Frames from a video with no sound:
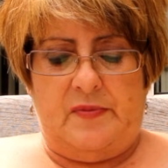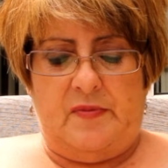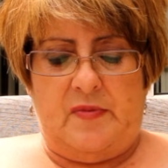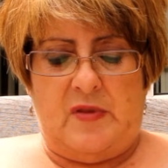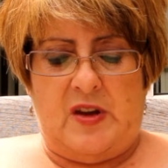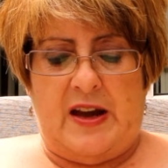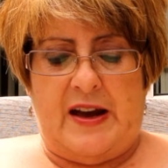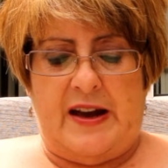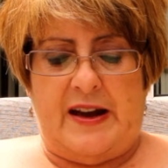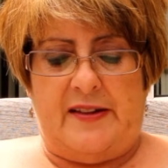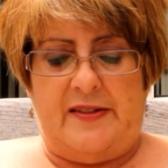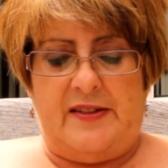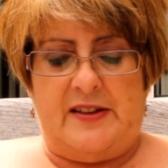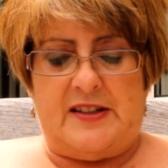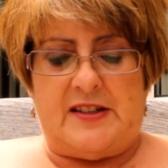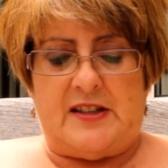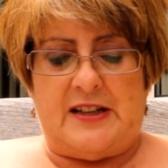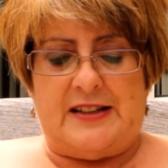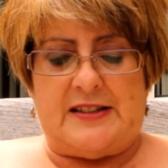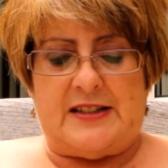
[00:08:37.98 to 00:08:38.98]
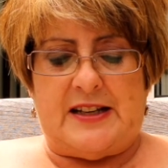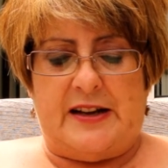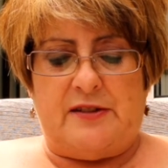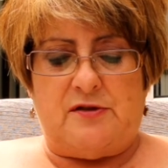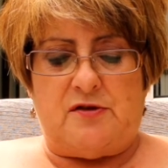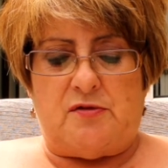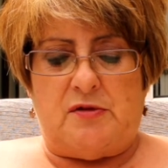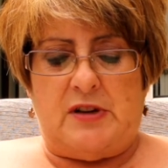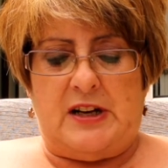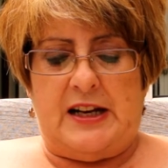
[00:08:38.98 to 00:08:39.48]
yeah, this
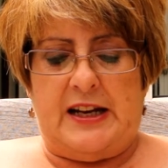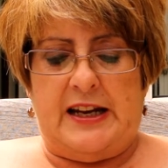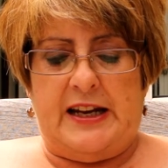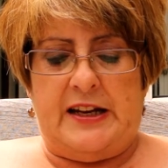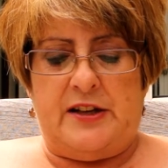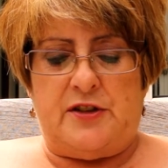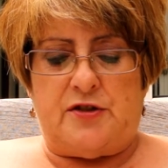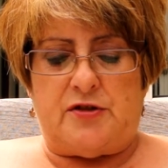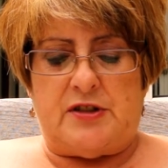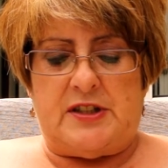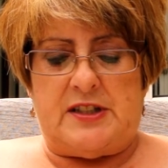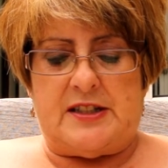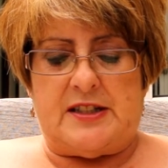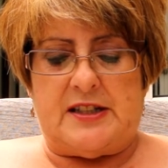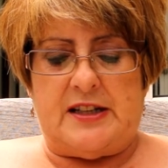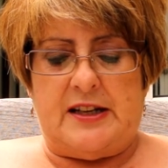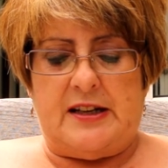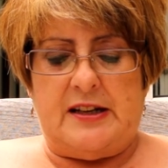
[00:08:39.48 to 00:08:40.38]
sounds really interesting.